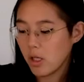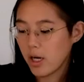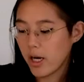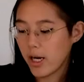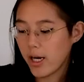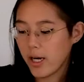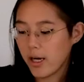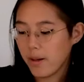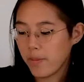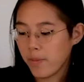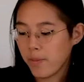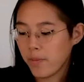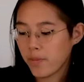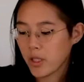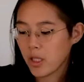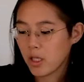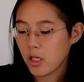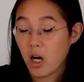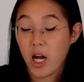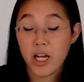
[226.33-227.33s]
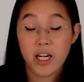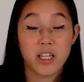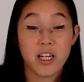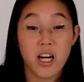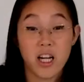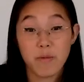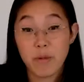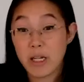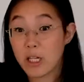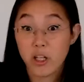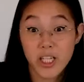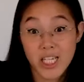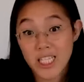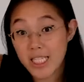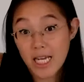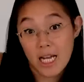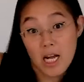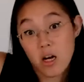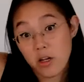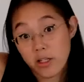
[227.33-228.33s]
I can kind of be looking
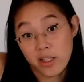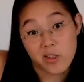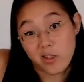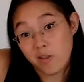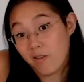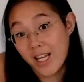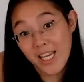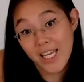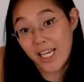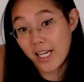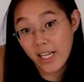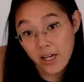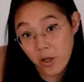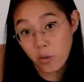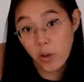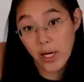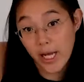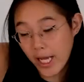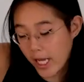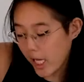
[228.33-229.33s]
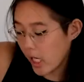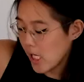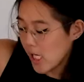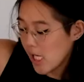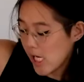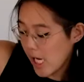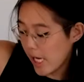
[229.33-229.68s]
down and sort of legging it away,